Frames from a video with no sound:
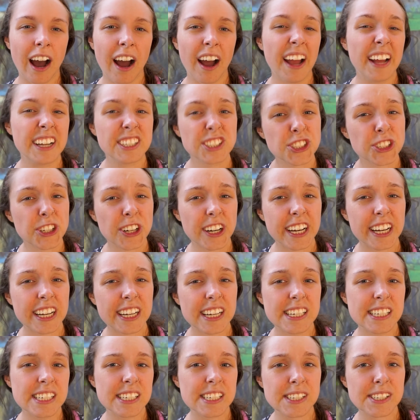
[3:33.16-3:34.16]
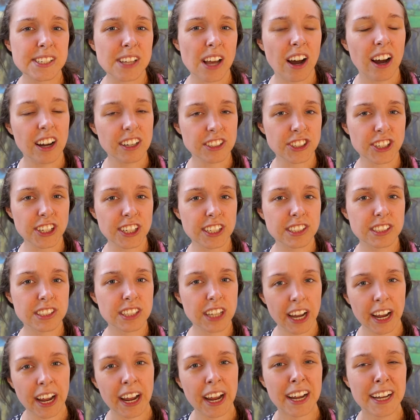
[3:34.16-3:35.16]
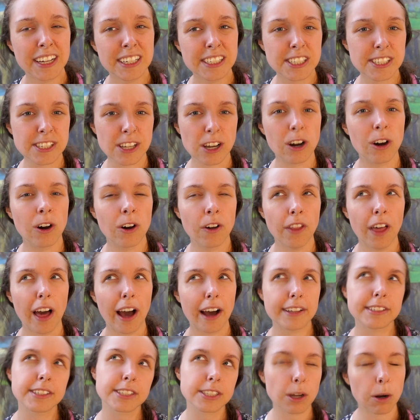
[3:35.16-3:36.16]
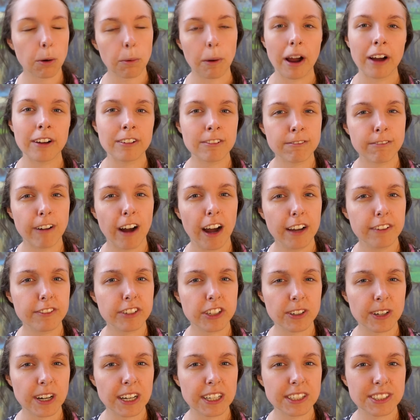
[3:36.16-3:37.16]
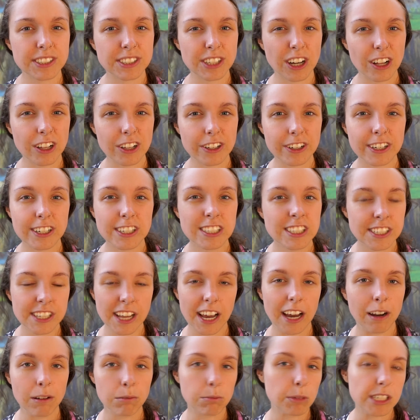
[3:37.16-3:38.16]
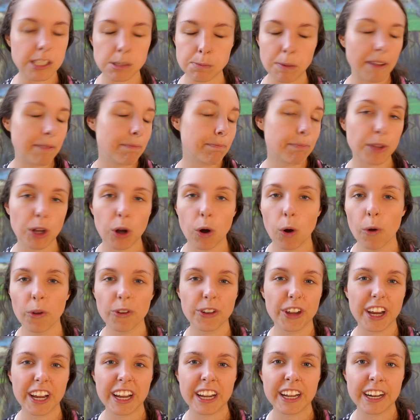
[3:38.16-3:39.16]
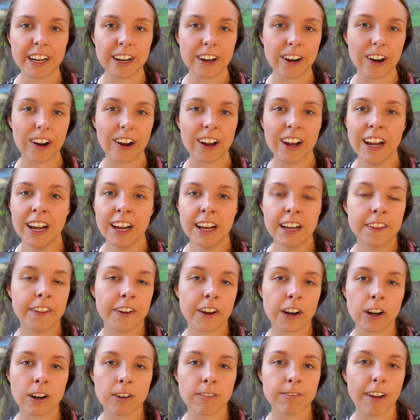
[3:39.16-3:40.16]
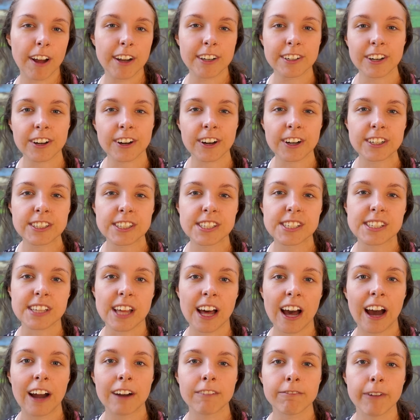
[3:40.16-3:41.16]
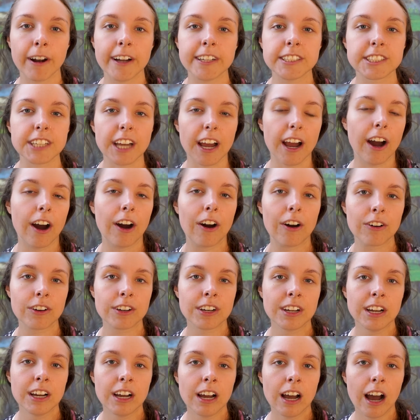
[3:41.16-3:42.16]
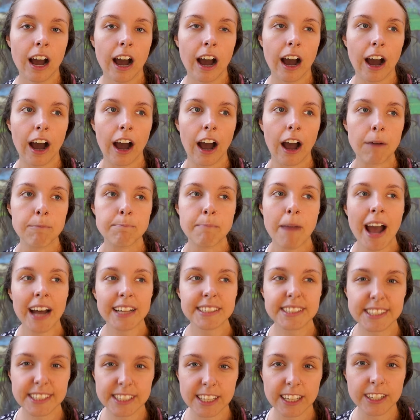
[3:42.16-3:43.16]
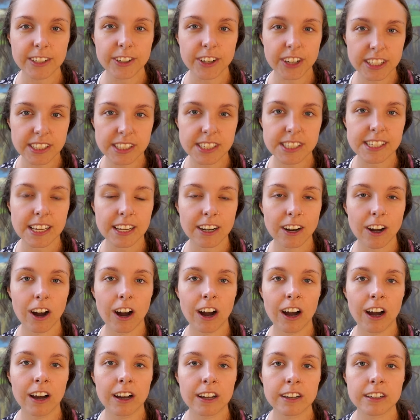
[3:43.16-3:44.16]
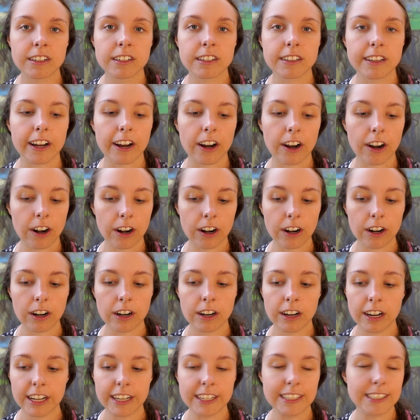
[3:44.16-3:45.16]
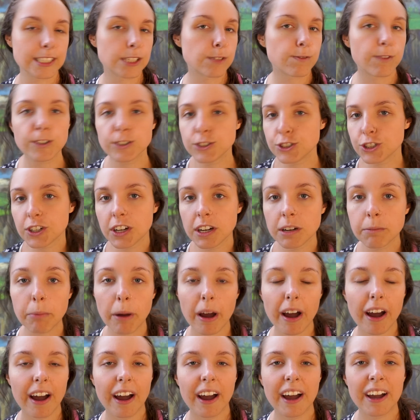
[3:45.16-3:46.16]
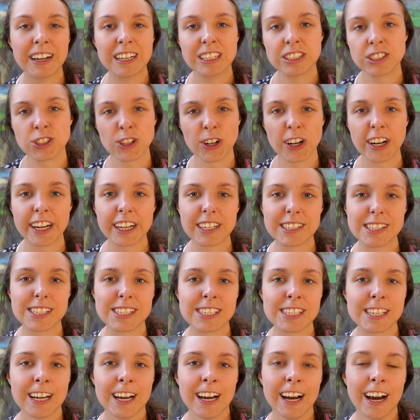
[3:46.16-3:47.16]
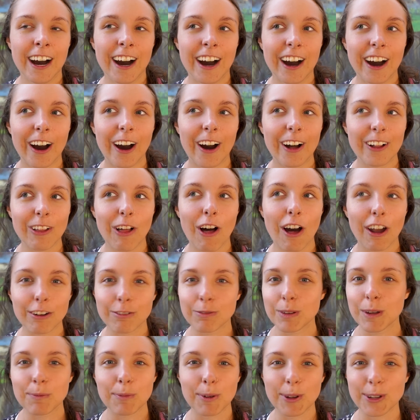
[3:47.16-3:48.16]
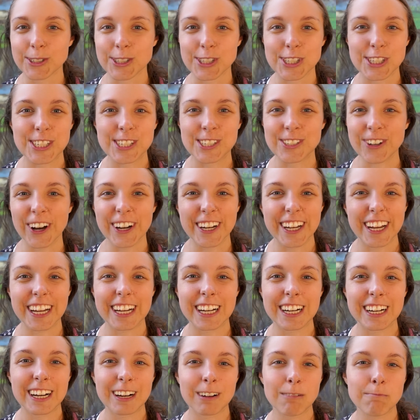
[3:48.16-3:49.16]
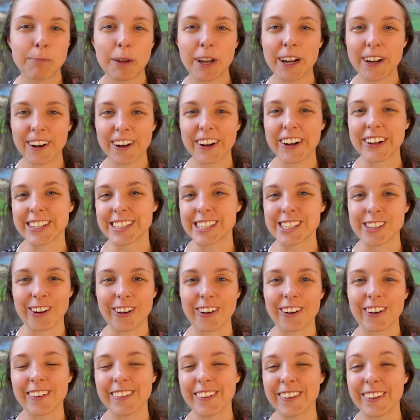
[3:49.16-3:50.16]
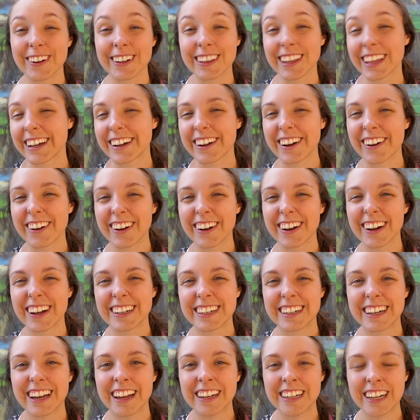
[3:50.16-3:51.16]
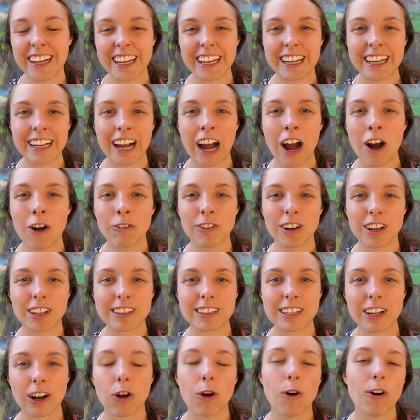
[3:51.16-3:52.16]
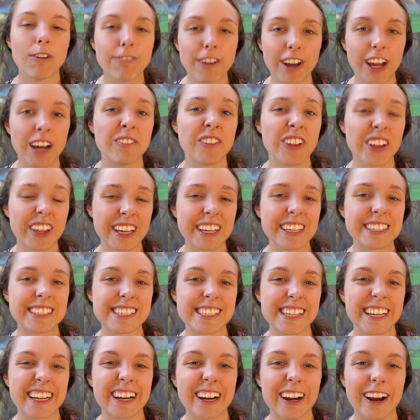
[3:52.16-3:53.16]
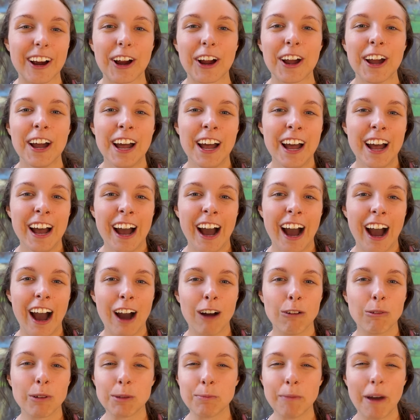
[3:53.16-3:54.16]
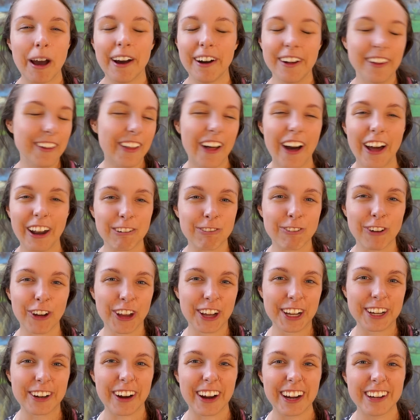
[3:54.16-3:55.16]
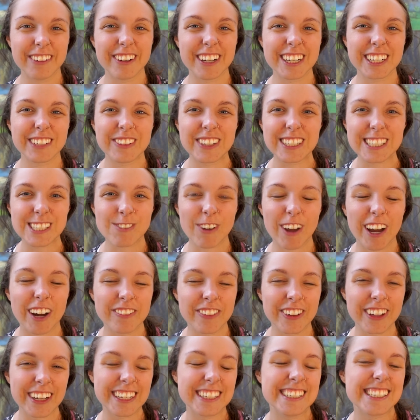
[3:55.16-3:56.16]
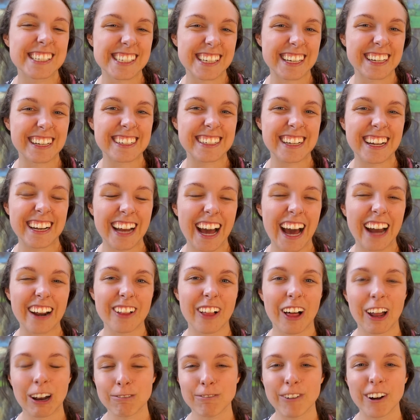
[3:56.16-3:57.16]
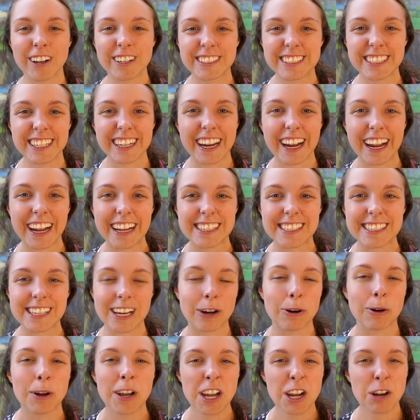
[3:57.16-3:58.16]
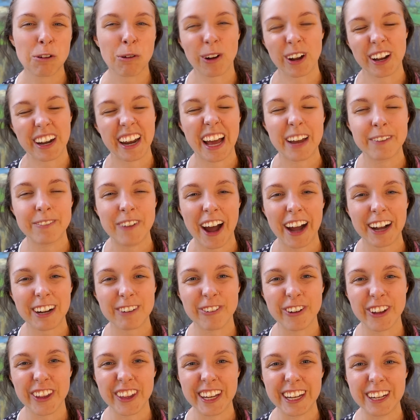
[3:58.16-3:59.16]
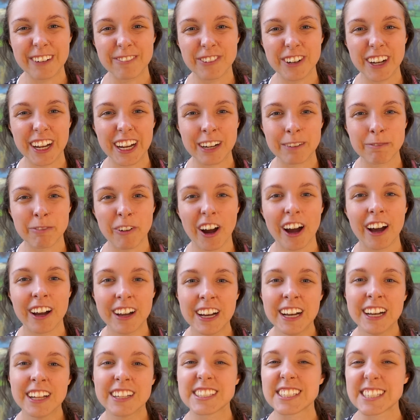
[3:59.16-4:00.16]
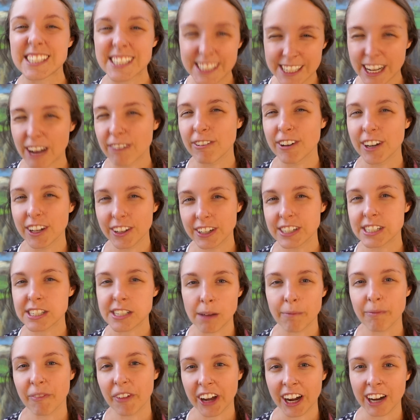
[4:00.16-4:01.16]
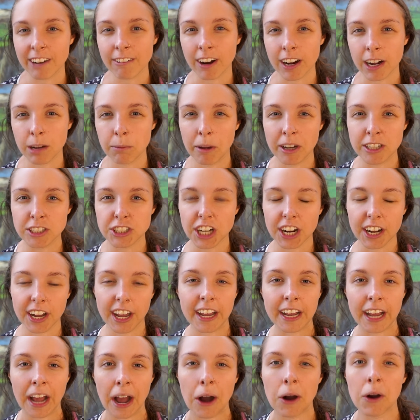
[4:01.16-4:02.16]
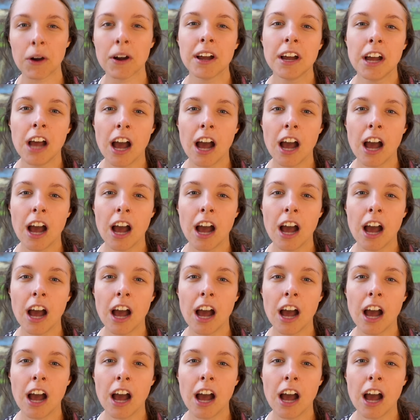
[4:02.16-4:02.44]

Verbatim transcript: Entry is 100K, so that's around $5 US, and we spent the whole day here. There are vendors that rent out mats that you can sit on, there is food you can buy and drinks. A lot of people are just drinking beers or liquor and hanging out with their whole families here. We met a lot of really great Vietnamese families and had a lot of fun today. So we're going to head back for the evening, but this is definitely something I recommend checking out.